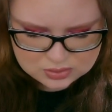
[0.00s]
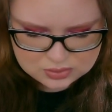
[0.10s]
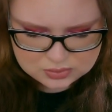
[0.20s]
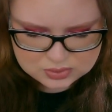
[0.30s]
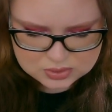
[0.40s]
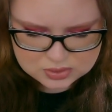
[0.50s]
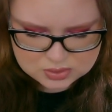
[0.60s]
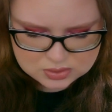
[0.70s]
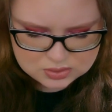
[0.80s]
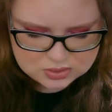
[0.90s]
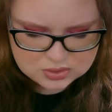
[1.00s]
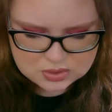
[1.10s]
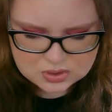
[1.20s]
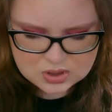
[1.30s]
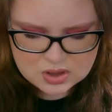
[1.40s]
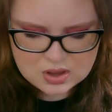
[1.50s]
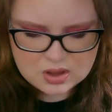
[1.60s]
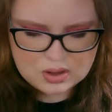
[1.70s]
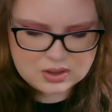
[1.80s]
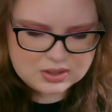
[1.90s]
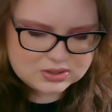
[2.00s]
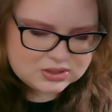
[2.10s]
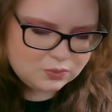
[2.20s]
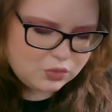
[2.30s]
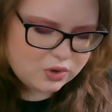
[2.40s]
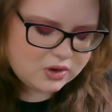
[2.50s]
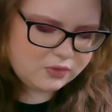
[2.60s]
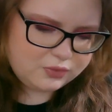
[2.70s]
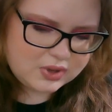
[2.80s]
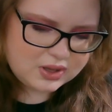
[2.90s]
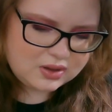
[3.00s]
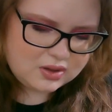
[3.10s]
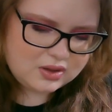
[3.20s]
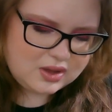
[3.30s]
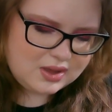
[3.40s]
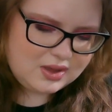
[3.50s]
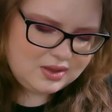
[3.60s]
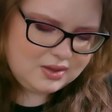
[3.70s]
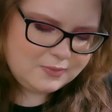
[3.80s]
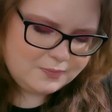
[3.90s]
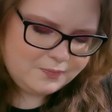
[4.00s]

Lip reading: Hold on. It's more of like a